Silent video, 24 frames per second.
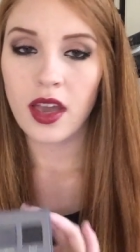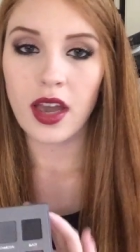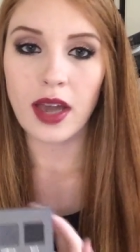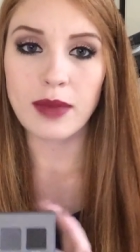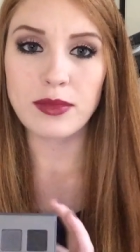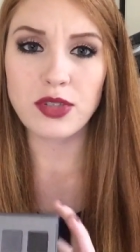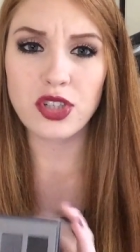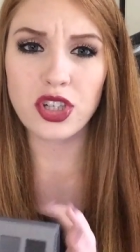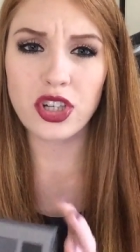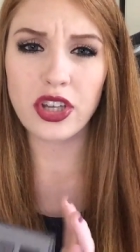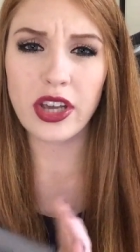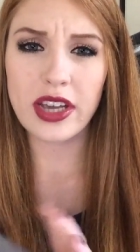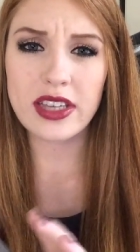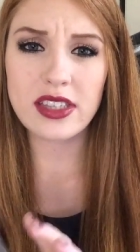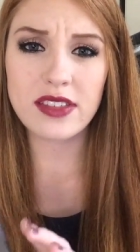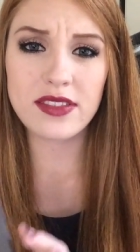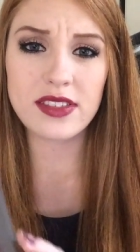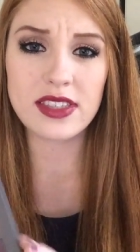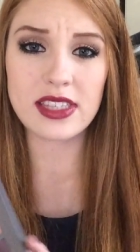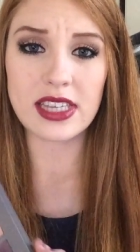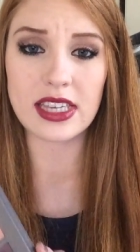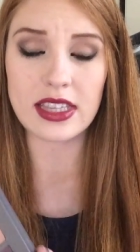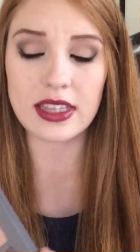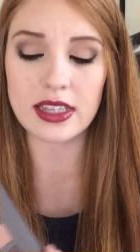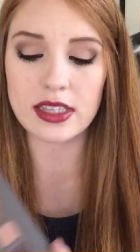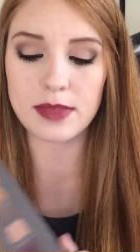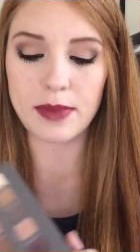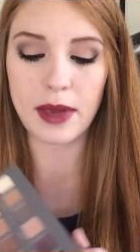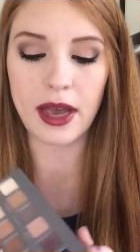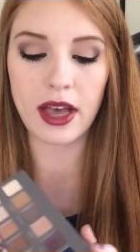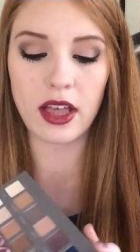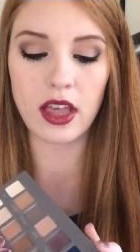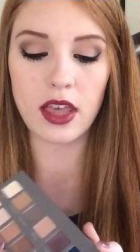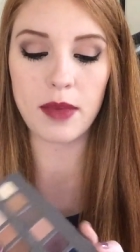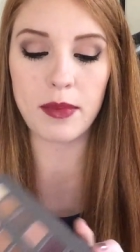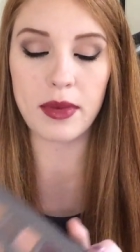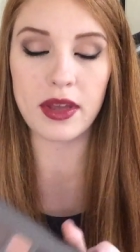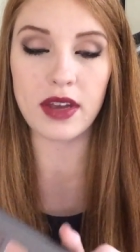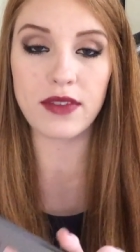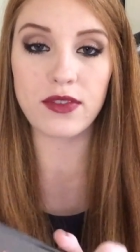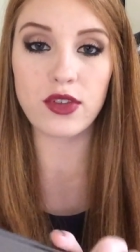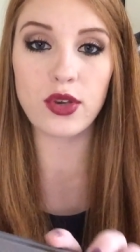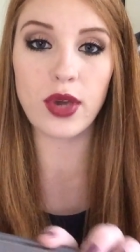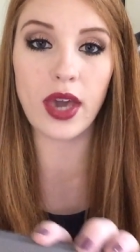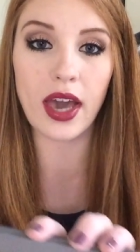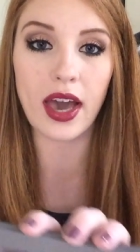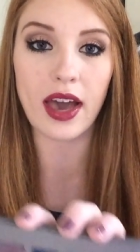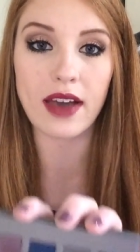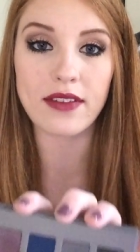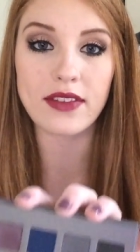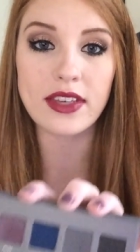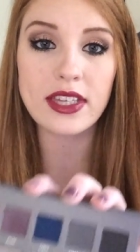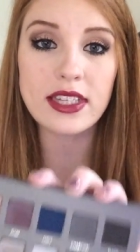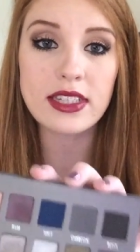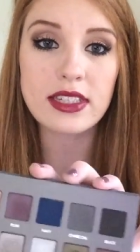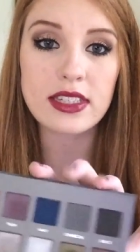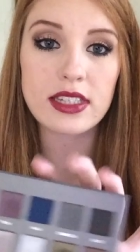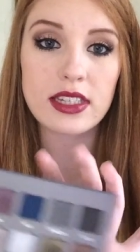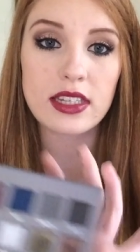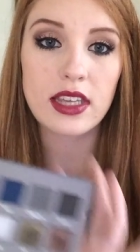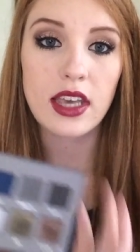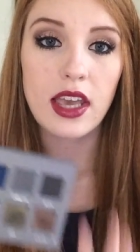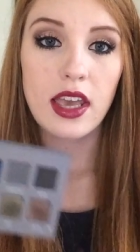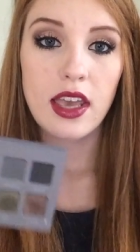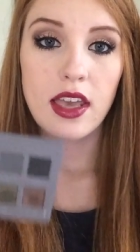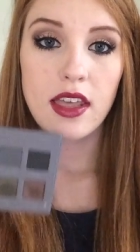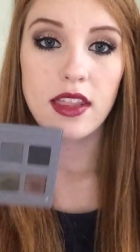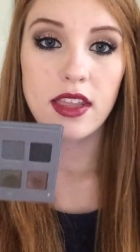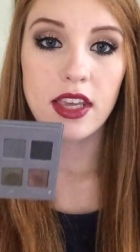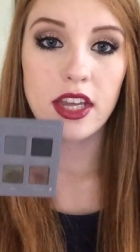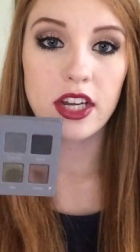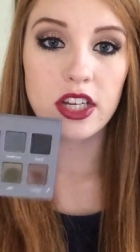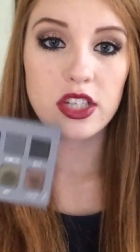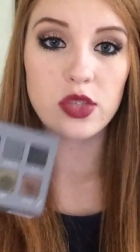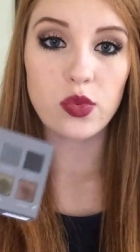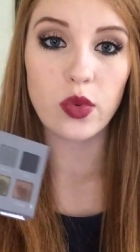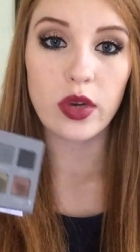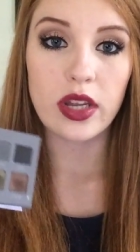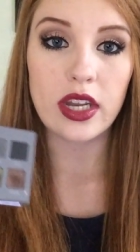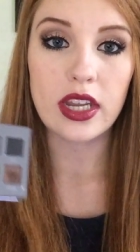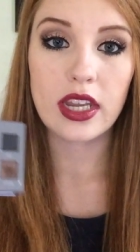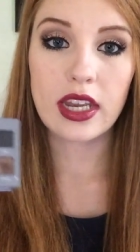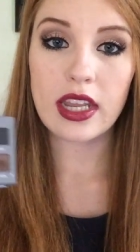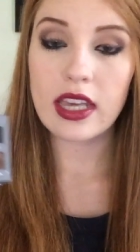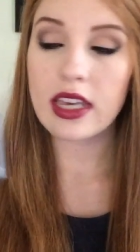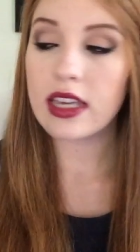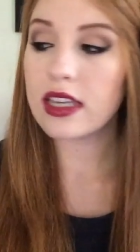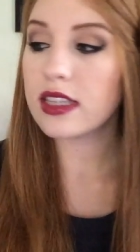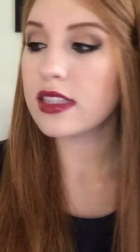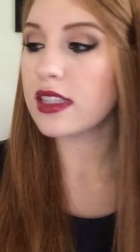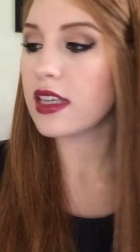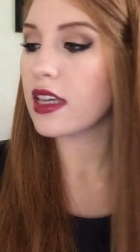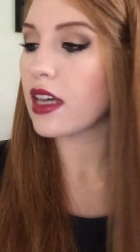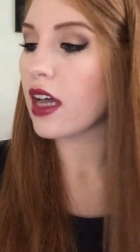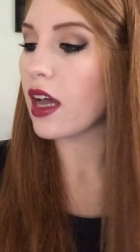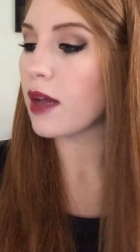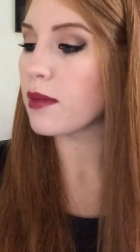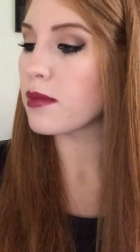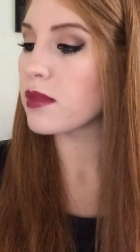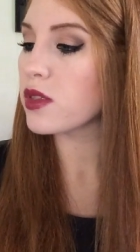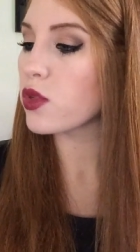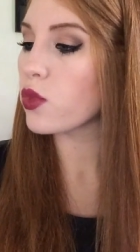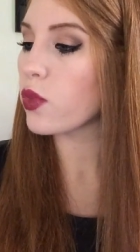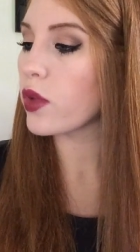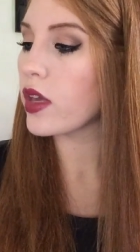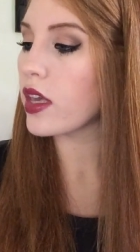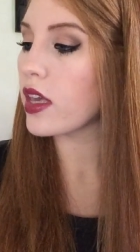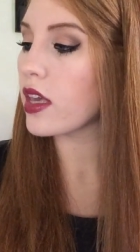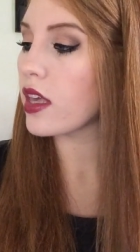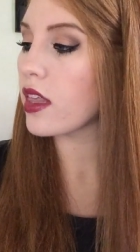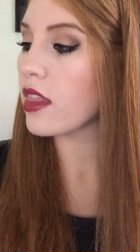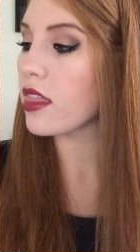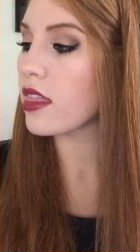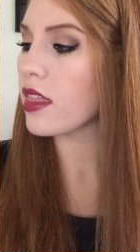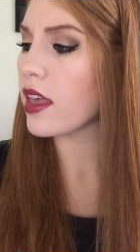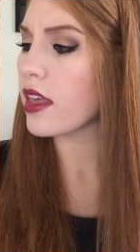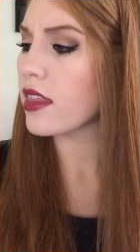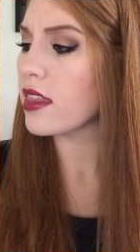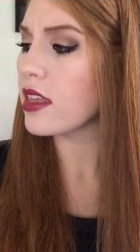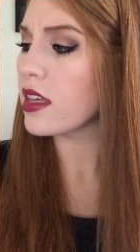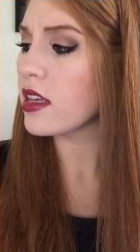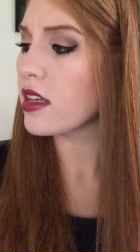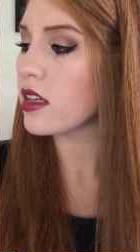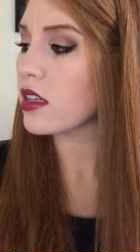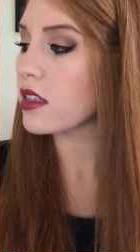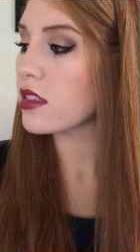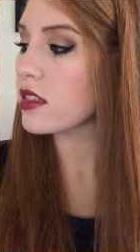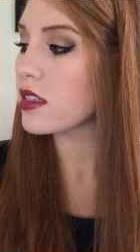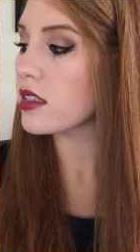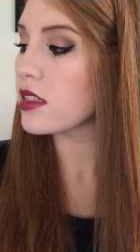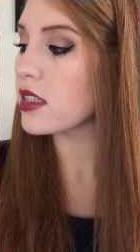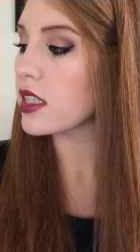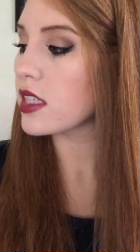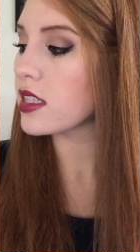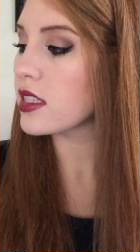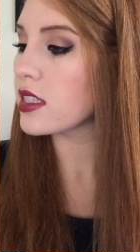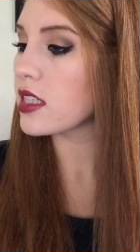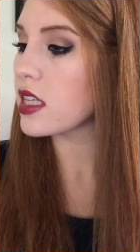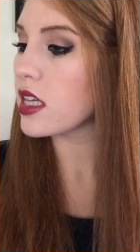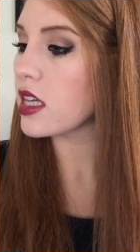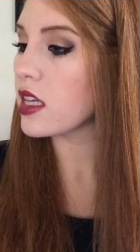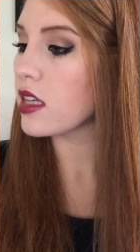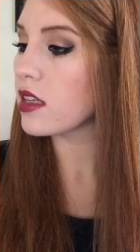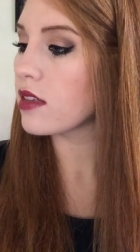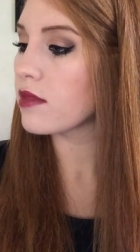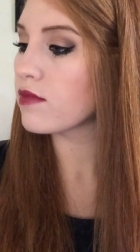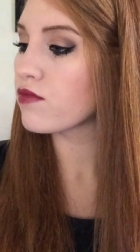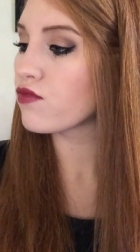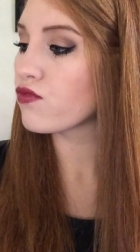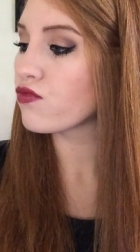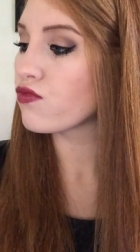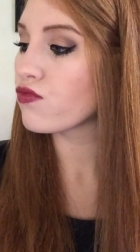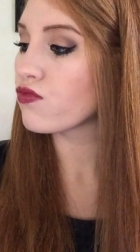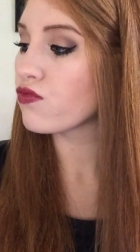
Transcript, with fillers: I'm sure you guys have seen this palette, but if you haven't, here's what it is. It comes with, I think, sixteen,